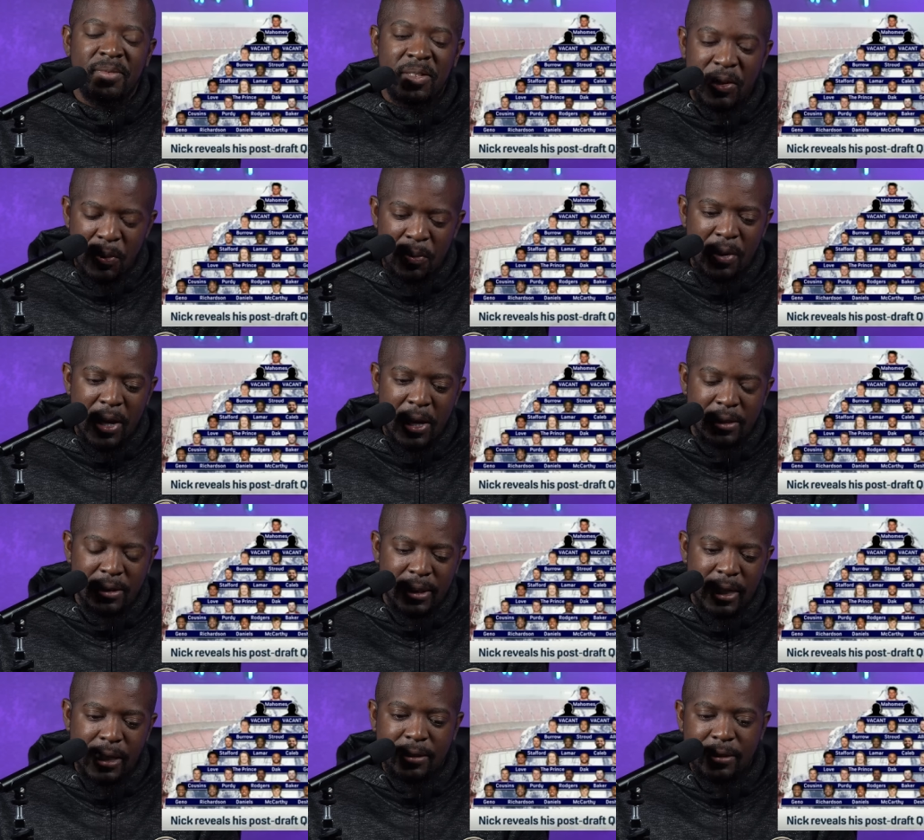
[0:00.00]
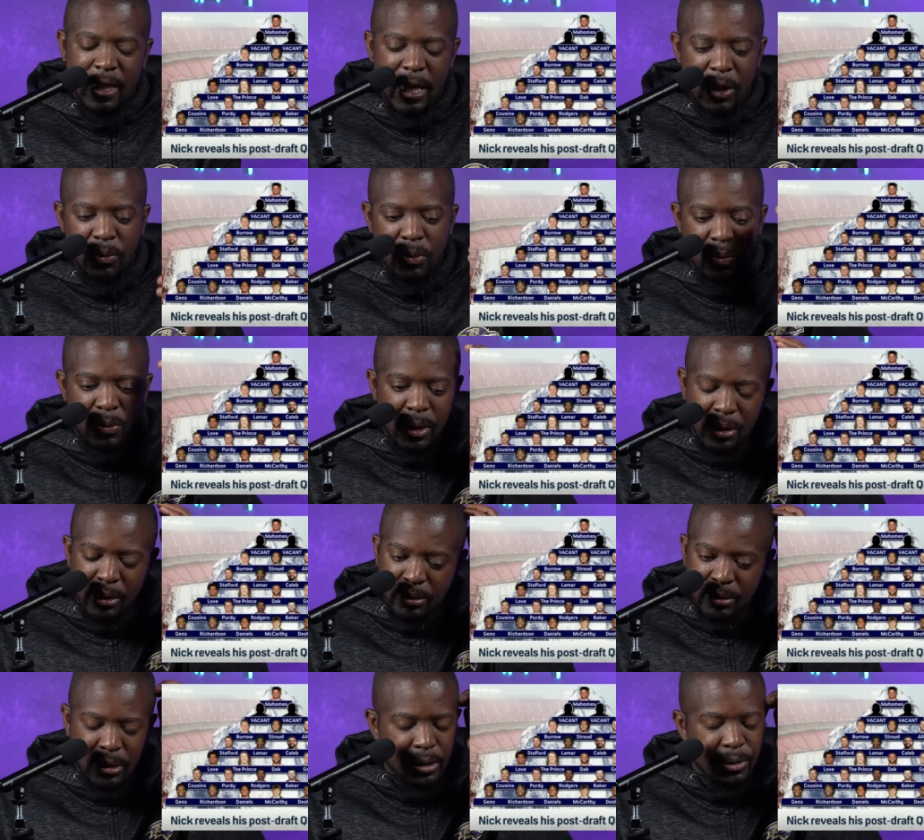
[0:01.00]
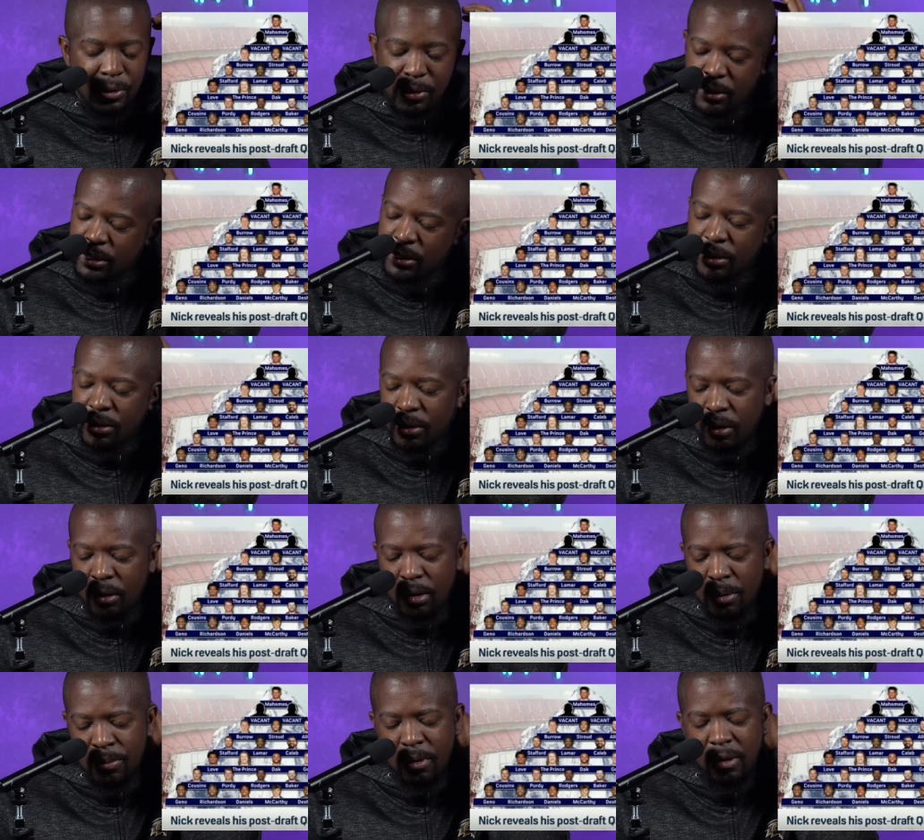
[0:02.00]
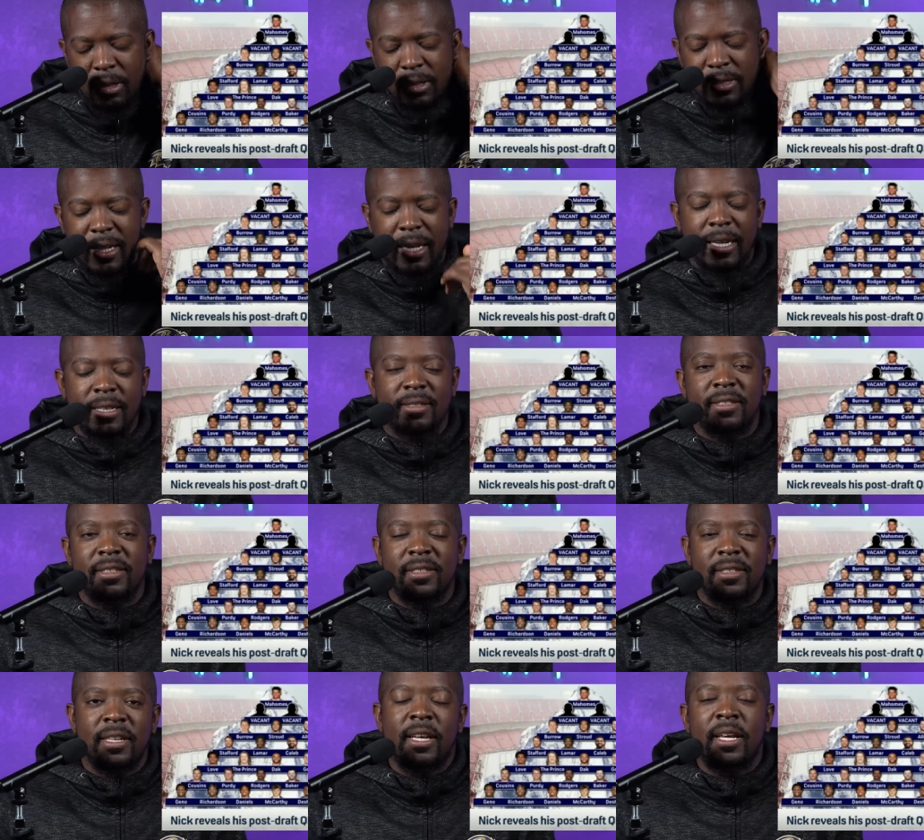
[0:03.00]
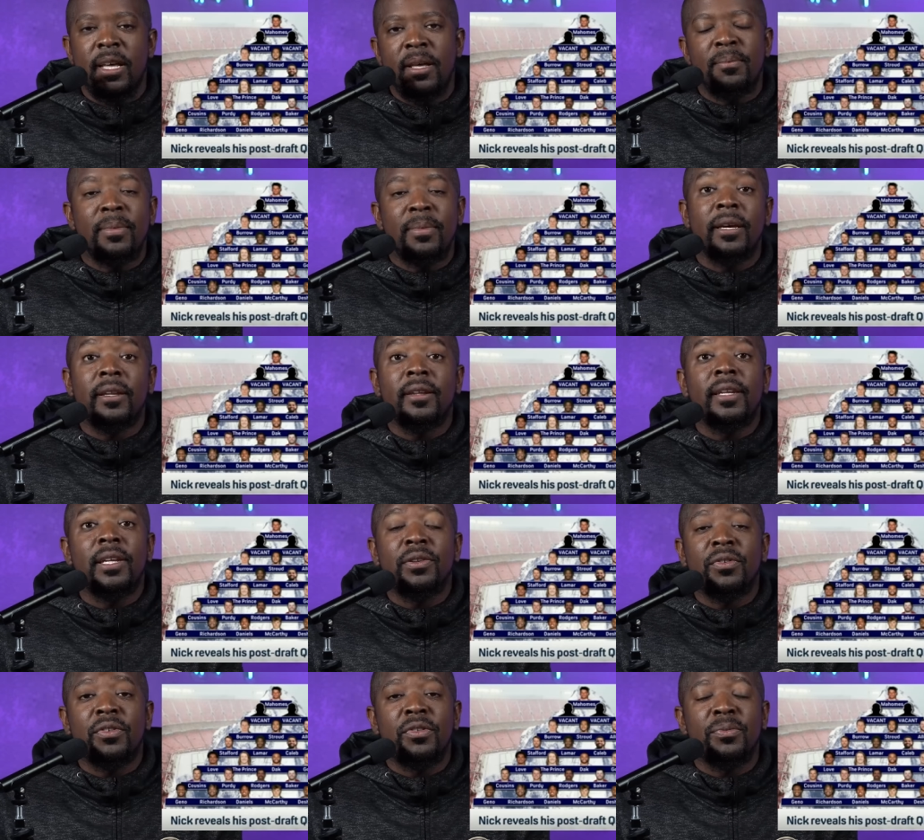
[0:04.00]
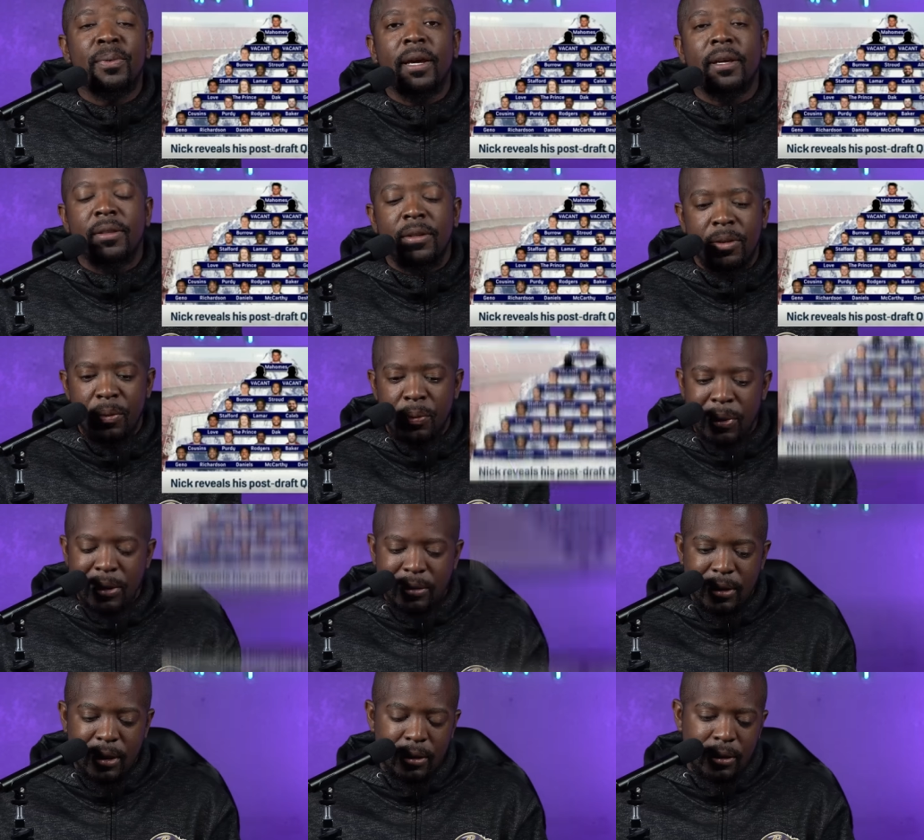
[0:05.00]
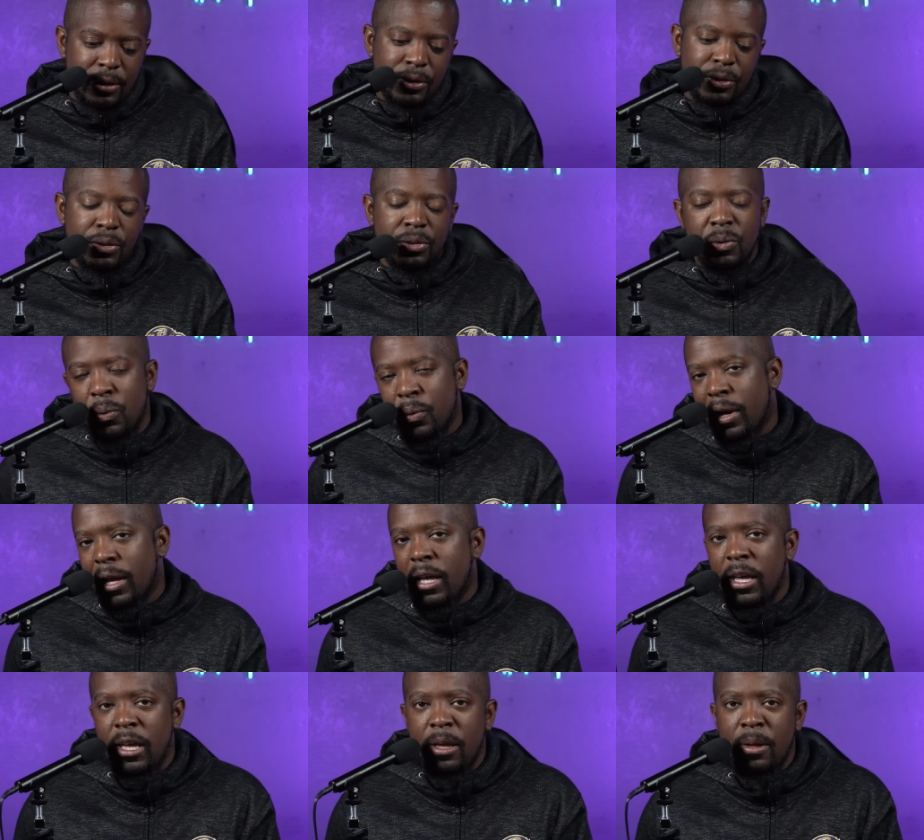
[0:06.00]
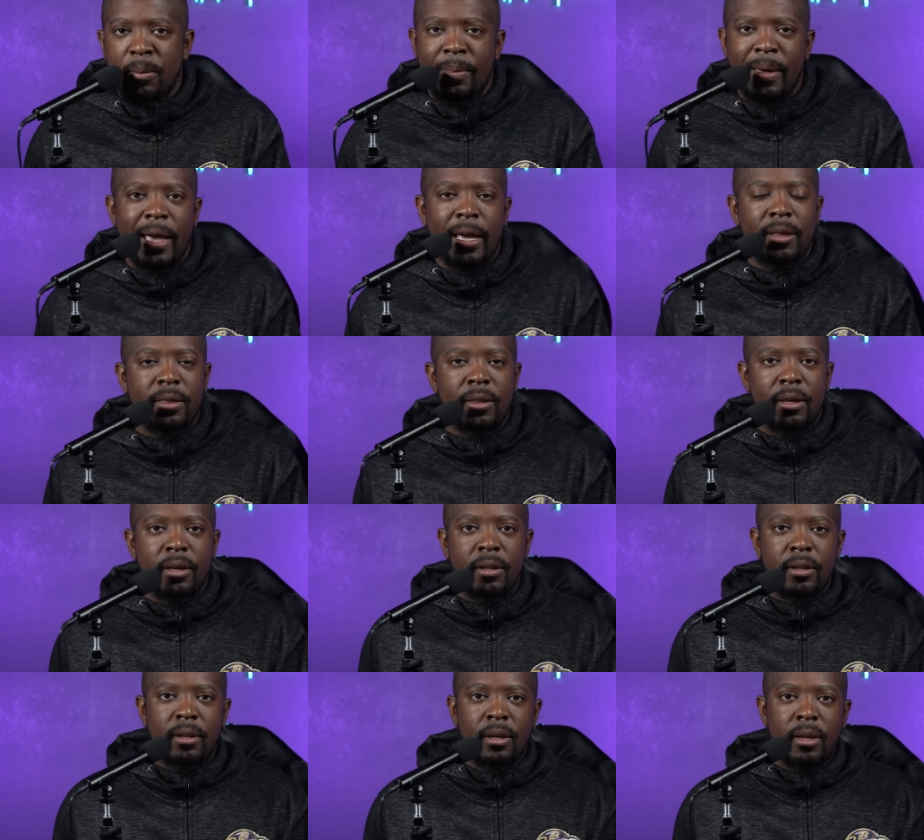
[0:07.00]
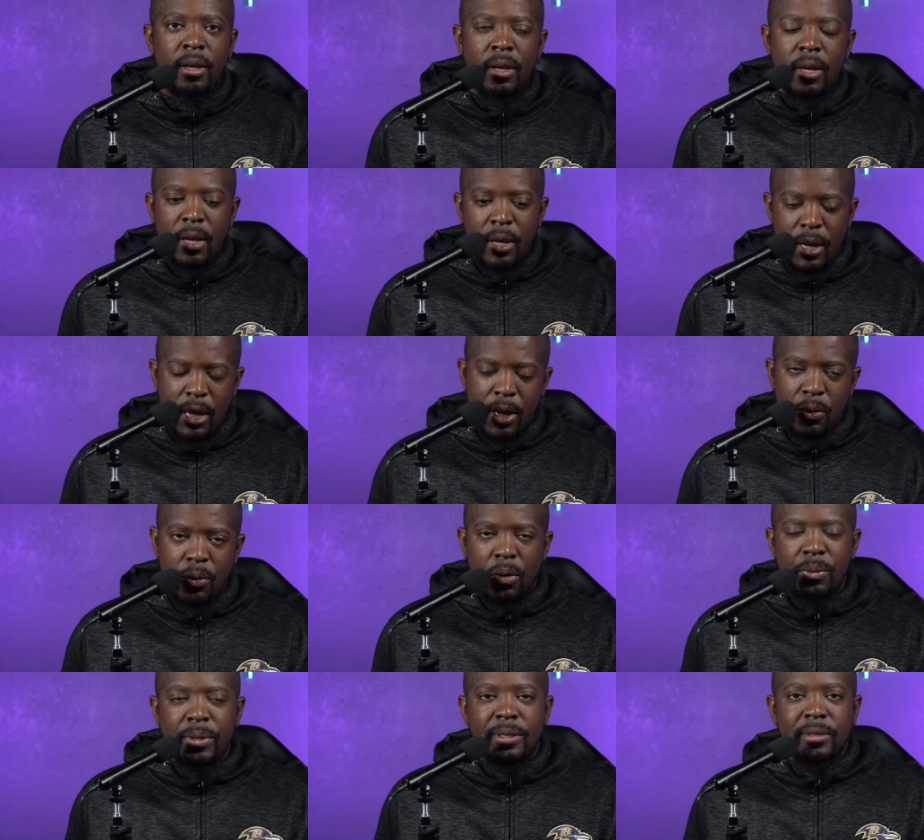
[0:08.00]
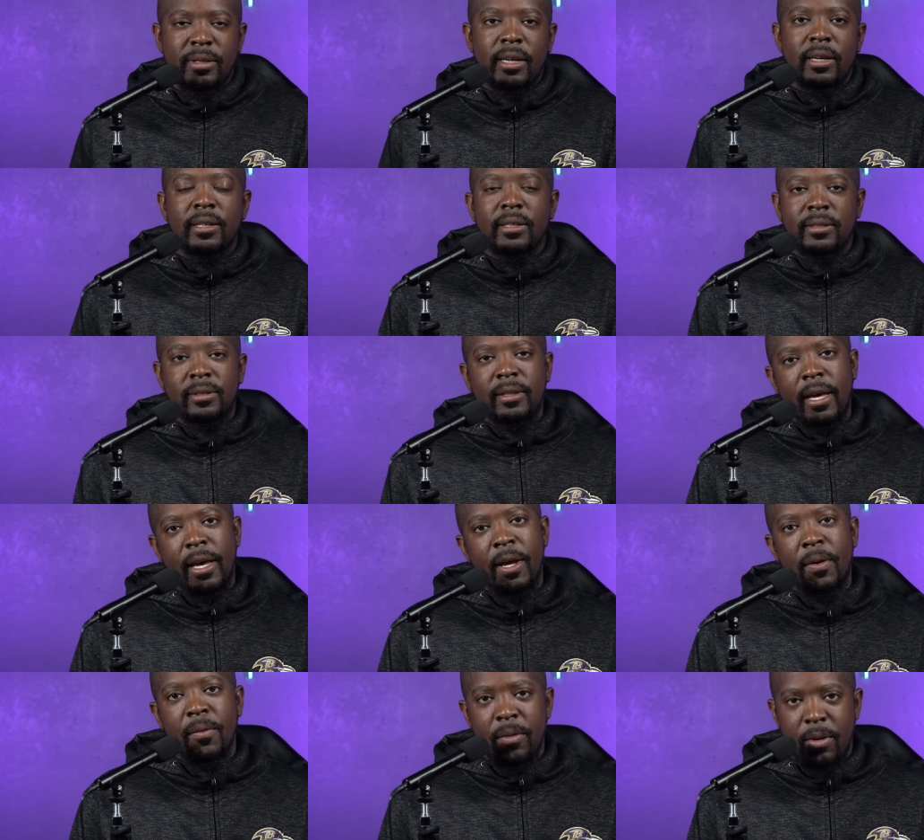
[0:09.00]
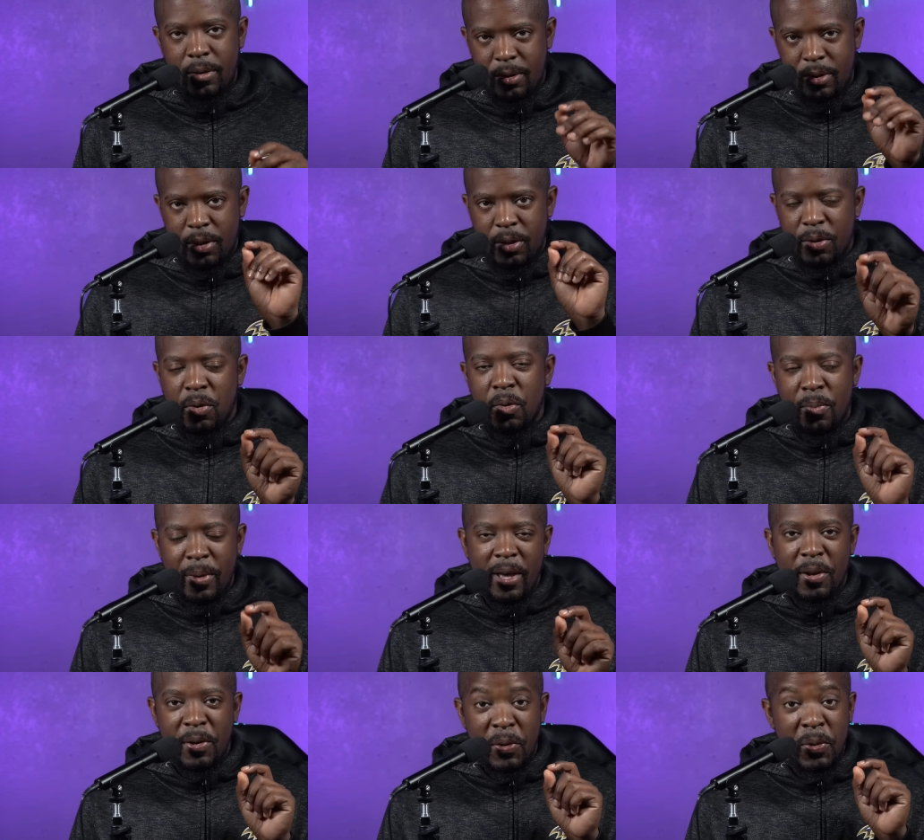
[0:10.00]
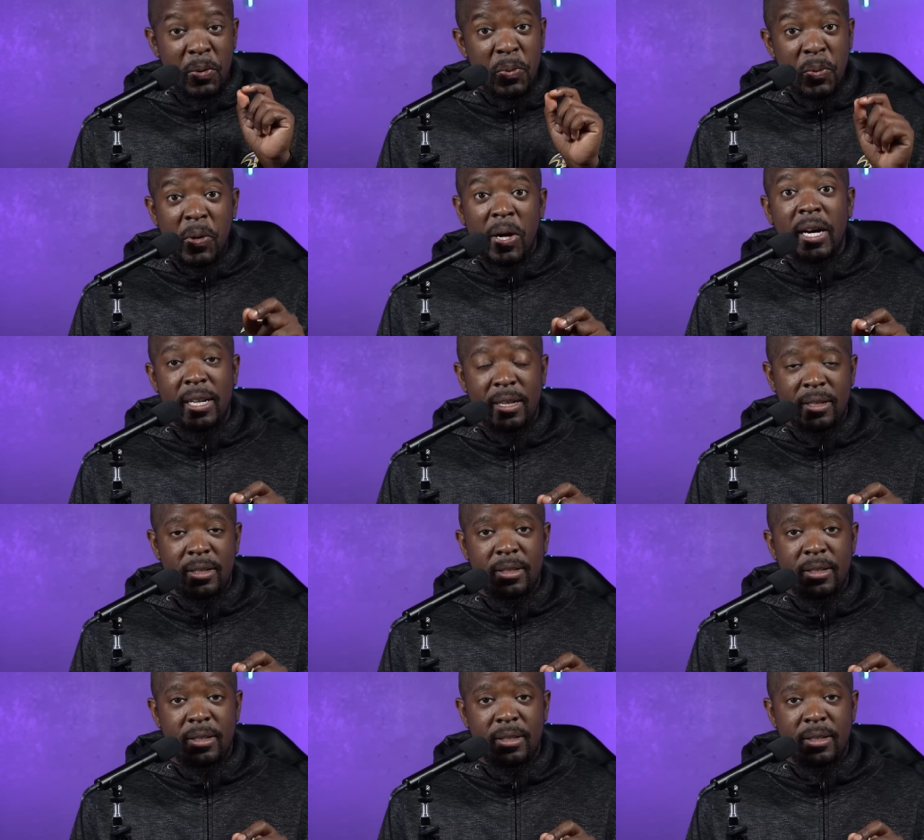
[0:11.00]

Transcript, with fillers: 2018, when we continuously saw Lamar Jackson being disrespected, we said this way back then. And what we said is that no matter what